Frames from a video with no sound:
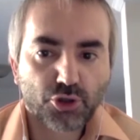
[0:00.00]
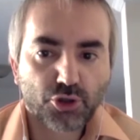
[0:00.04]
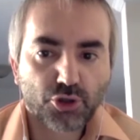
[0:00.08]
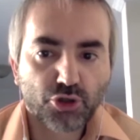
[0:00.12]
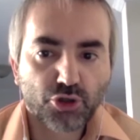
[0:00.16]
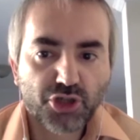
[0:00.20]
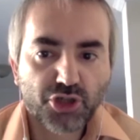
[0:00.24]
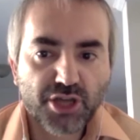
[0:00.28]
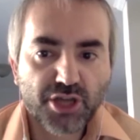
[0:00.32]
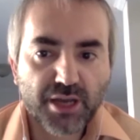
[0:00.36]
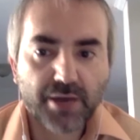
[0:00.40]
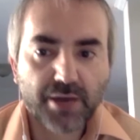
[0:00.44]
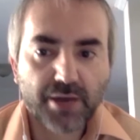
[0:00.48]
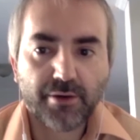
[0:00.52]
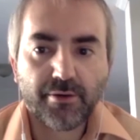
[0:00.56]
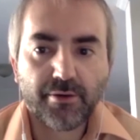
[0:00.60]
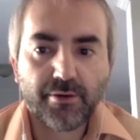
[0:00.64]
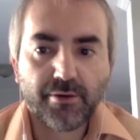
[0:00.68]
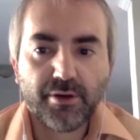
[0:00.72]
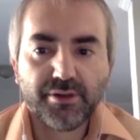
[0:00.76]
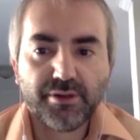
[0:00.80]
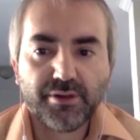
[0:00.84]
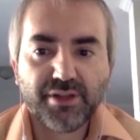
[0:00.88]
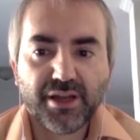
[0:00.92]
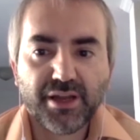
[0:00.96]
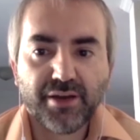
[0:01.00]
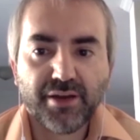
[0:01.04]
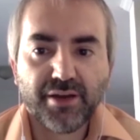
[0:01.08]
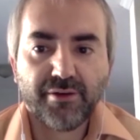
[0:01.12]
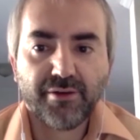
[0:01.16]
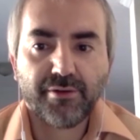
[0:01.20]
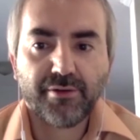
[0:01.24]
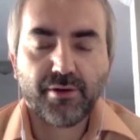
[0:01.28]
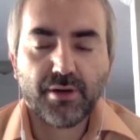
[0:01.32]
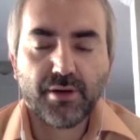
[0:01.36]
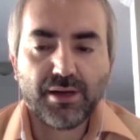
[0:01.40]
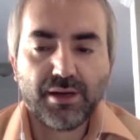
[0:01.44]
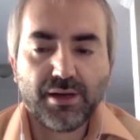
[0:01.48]
to share
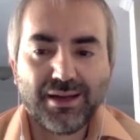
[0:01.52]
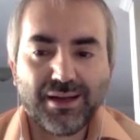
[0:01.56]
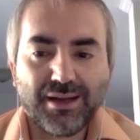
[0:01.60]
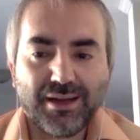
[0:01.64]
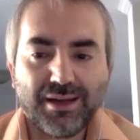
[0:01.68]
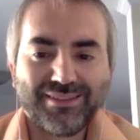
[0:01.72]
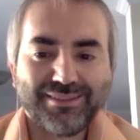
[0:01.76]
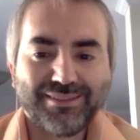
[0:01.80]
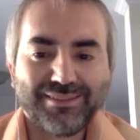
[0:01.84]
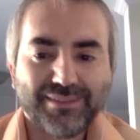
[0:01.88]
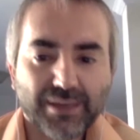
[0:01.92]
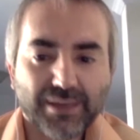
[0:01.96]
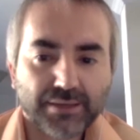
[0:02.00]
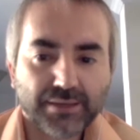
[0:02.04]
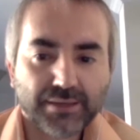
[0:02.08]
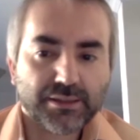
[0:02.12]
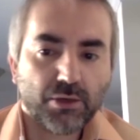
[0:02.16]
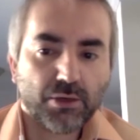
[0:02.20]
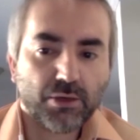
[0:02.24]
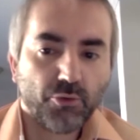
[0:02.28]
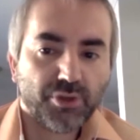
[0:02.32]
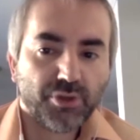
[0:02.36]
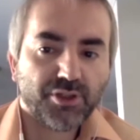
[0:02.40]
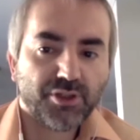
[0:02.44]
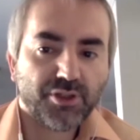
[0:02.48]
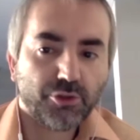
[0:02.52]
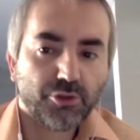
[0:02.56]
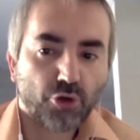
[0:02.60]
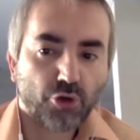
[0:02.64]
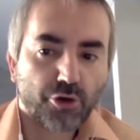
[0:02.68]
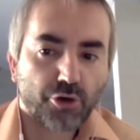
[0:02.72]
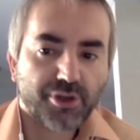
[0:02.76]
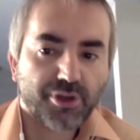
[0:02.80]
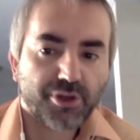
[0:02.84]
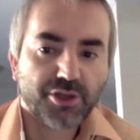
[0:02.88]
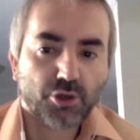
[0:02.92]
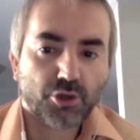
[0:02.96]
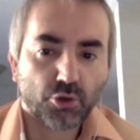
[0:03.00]
their data with the
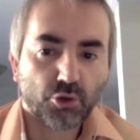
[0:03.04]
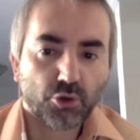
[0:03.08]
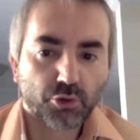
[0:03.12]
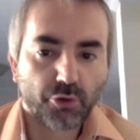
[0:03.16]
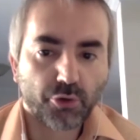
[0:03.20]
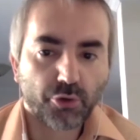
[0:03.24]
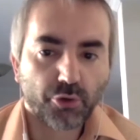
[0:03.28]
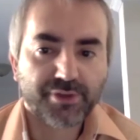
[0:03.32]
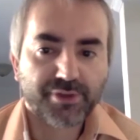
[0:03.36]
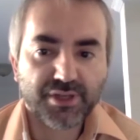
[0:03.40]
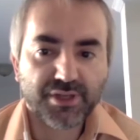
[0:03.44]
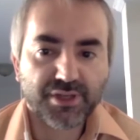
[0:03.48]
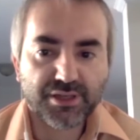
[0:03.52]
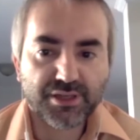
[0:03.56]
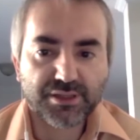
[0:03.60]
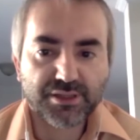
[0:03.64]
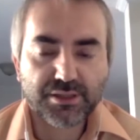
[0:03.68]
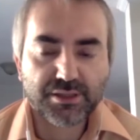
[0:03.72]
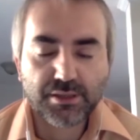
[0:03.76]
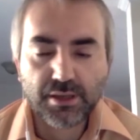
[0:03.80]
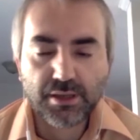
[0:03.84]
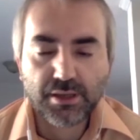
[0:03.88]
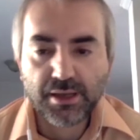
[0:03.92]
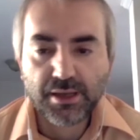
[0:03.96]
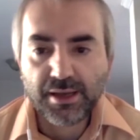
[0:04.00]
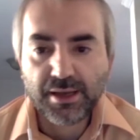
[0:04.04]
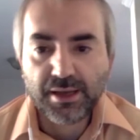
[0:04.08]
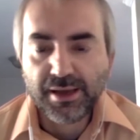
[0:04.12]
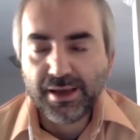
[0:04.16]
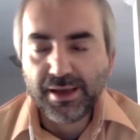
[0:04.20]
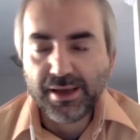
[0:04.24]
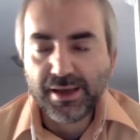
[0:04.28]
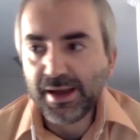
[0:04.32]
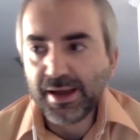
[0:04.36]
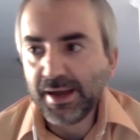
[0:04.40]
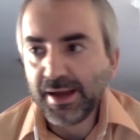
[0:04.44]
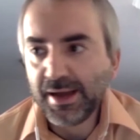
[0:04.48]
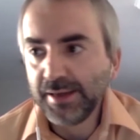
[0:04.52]
Turkish authorities.
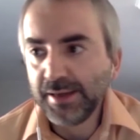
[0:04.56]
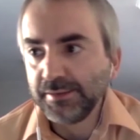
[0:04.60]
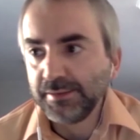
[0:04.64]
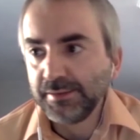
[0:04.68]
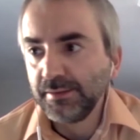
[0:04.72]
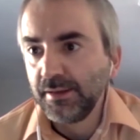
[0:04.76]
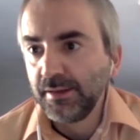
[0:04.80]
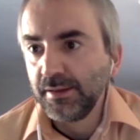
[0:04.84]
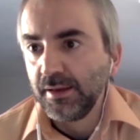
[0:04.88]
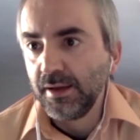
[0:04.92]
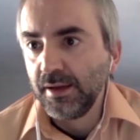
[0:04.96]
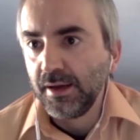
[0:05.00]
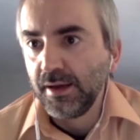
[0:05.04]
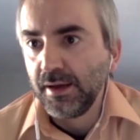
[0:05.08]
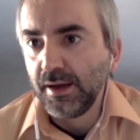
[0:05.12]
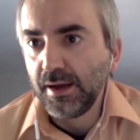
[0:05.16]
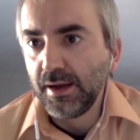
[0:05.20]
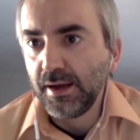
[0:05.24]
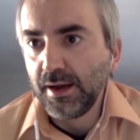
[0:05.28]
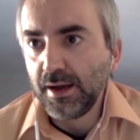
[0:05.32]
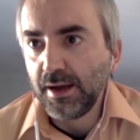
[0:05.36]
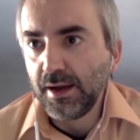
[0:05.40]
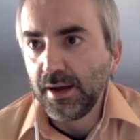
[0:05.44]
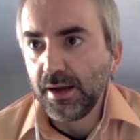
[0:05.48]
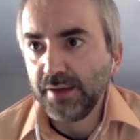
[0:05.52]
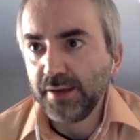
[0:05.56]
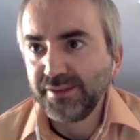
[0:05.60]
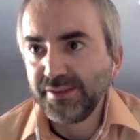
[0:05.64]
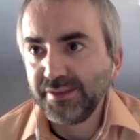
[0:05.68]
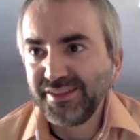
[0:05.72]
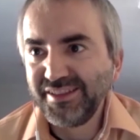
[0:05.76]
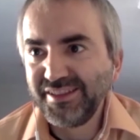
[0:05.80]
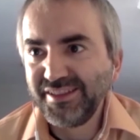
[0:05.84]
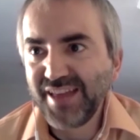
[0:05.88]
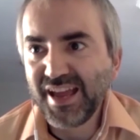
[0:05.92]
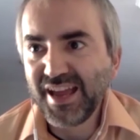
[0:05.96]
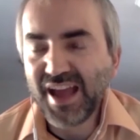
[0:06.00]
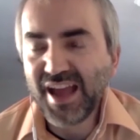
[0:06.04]
And uh,
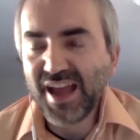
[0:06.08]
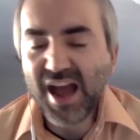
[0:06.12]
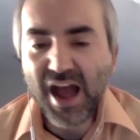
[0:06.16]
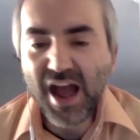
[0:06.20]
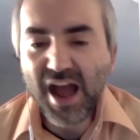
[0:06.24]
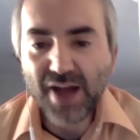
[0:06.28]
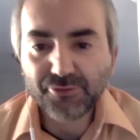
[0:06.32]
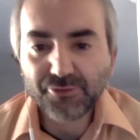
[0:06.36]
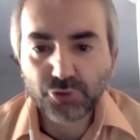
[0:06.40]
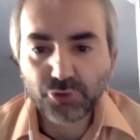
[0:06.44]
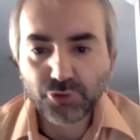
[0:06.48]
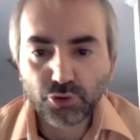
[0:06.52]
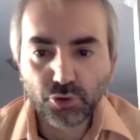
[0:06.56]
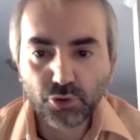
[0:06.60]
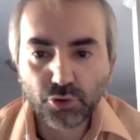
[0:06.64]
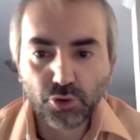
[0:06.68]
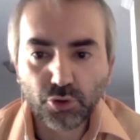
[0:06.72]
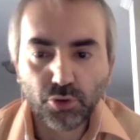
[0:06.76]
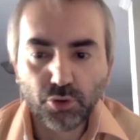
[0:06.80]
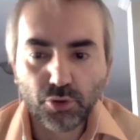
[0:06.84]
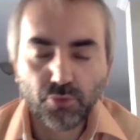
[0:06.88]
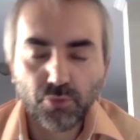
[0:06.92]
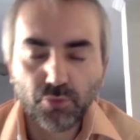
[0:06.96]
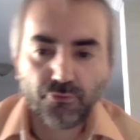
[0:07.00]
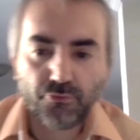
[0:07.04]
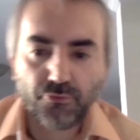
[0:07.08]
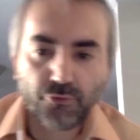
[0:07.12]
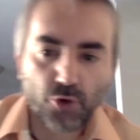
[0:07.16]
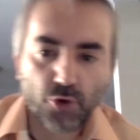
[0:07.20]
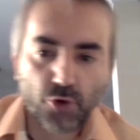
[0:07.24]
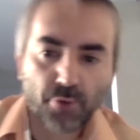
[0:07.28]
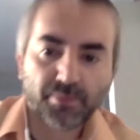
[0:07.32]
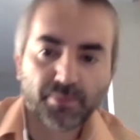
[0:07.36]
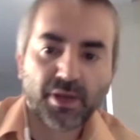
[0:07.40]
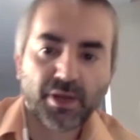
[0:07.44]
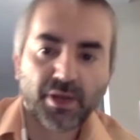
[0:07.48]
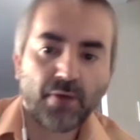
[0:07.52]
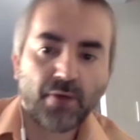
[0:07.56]
they have to,
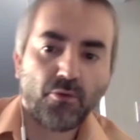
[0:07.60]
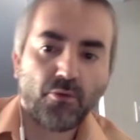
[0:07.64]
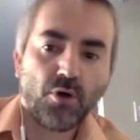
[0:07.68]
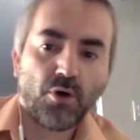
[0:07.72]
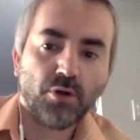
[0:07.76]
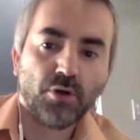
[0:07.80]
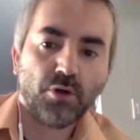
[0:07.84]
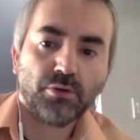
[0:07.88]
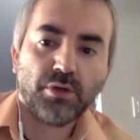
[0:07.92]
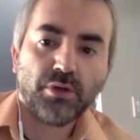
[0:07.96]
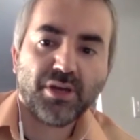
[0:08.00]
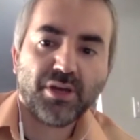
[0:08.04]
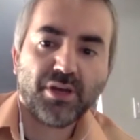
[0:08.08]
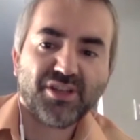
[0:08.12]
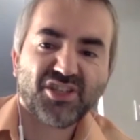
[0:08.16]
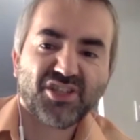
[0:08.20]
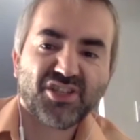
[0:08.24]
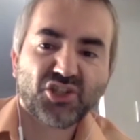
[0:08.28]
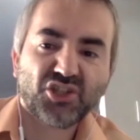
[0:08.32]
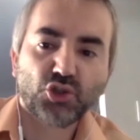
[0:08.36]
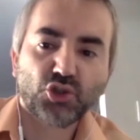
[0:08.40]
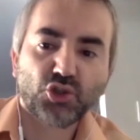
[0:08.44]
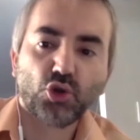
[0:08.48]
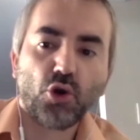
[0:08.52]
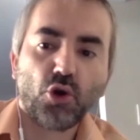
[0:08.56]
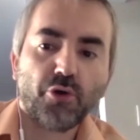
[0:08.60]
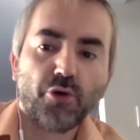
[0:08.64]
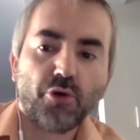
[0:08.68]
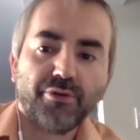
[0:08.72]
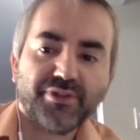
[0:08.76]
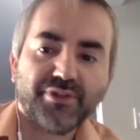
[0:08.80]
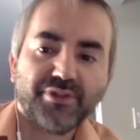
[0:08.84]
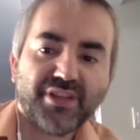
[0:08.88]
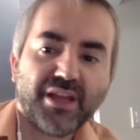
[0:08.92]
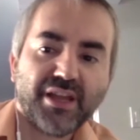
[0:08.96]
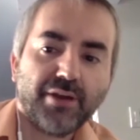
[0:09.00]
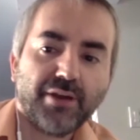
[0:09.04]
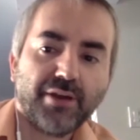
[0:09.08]
from now on, store
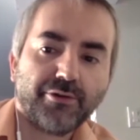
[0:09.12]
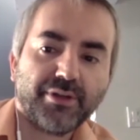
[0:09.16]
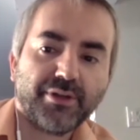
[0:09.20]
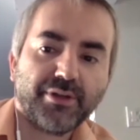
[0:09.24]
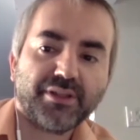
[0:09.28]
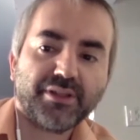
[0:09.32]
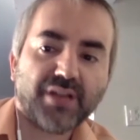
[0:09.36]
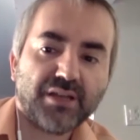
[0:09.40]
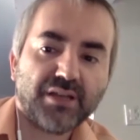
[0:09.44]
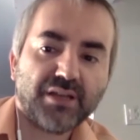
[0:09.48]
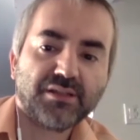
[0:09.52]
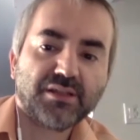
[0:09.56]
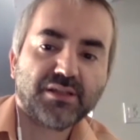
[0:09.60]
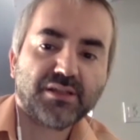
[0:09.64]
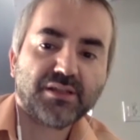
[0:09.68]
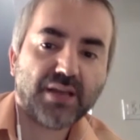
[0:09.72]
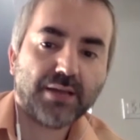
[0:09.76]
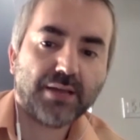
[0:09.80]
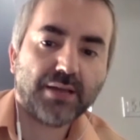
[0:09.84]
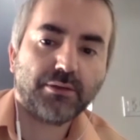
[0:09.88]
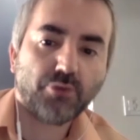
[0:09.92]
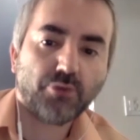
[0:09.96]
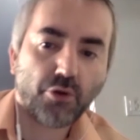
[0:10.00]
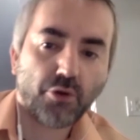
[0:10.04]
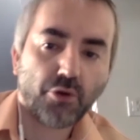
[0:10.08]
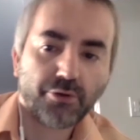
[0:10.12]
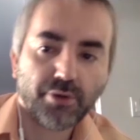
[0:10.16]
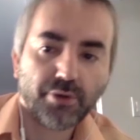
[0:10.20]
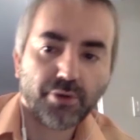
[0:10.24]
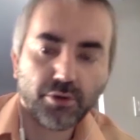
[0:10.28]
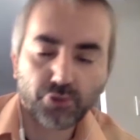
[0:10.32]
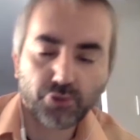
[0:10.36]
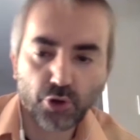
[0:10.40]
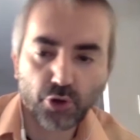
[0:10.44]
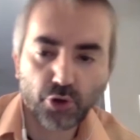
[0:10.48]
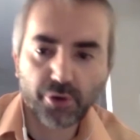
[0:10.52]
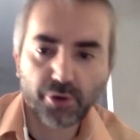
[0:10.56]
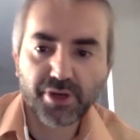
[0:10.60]
their data inside
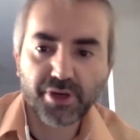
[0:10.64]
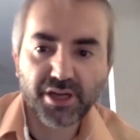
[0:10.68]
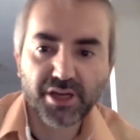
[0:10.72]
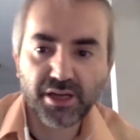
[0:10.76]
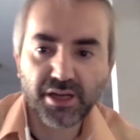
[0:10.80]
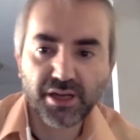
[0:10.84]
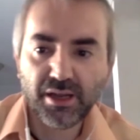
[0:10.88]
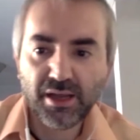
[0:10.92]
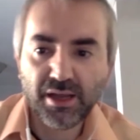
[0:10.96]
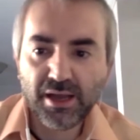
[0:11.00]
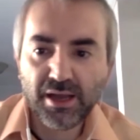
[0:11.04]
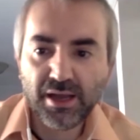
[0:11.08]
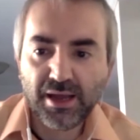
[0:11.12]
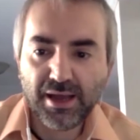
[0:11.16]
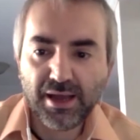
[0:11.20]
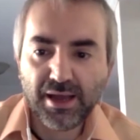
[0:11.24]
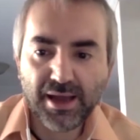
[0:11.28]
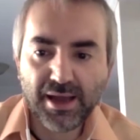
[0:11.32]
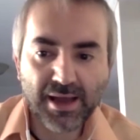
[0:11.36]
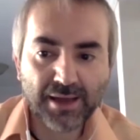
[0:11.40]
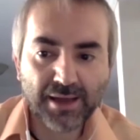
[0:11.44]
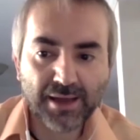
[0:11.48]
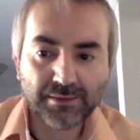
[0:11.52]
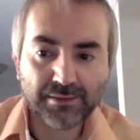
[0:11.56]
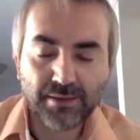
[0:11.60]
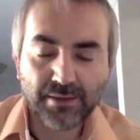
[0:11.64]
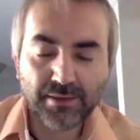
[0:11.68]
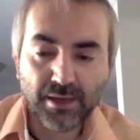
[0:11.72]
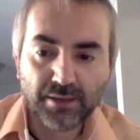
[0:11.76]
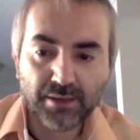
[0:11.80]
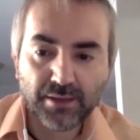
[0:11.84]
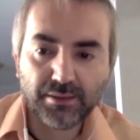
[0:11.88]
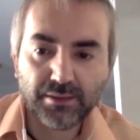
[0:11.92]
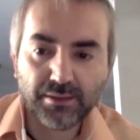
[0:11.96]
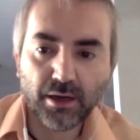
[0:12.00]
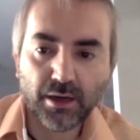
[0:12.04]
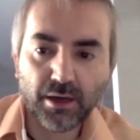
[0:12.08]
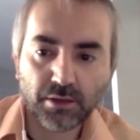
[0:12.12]
Turkey. And
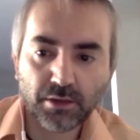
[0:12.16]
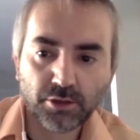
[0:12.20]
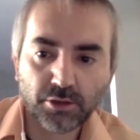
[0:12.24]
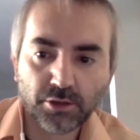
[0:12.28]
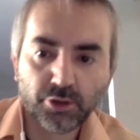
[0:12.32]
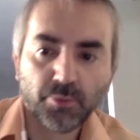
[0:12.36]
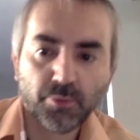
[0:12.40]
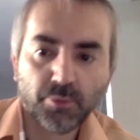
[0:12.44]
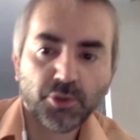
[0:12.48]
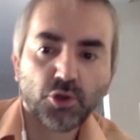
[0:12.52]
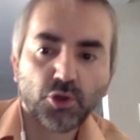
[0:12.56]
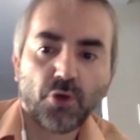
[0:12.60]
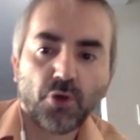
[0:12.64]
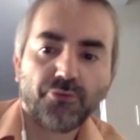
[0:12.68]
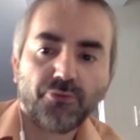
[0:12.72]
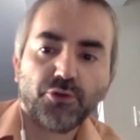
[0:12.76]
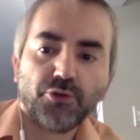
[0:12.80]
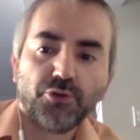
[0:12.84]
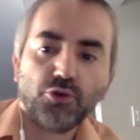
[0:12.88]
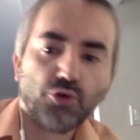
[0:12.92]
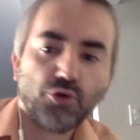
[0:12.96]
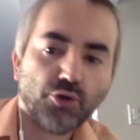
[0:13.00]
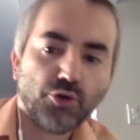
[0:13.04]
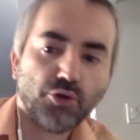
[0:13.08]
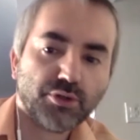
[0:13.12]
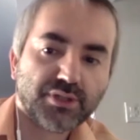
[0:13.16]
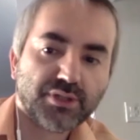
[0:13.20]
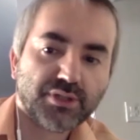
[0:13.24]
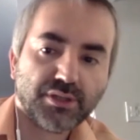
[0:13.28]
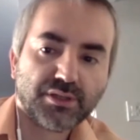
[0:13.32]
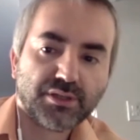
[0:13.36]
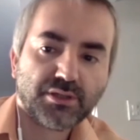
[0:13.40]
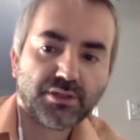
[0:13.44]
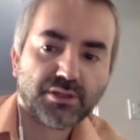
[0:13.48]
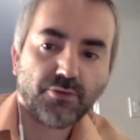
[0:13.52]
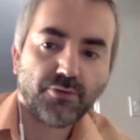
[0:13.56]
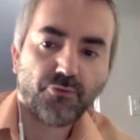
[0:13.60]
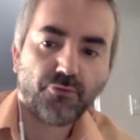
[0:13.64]
the anonymity of the
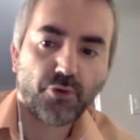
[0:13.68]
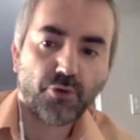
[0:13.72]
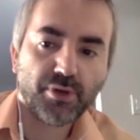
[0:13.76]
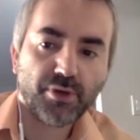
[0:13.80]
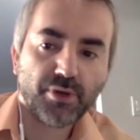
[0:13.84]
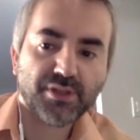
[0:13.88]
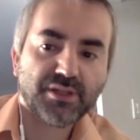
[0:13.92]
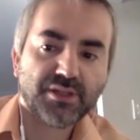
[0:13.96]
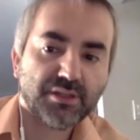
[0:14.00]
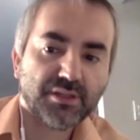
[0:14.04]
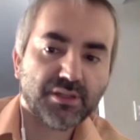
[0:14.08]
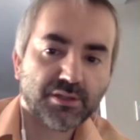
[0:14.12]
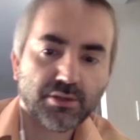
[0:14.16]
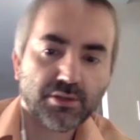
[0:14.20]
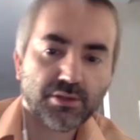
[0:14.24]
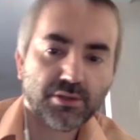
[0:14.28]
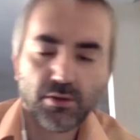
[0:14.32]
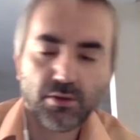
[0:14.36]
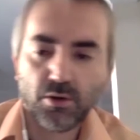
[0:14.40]
users, for instance,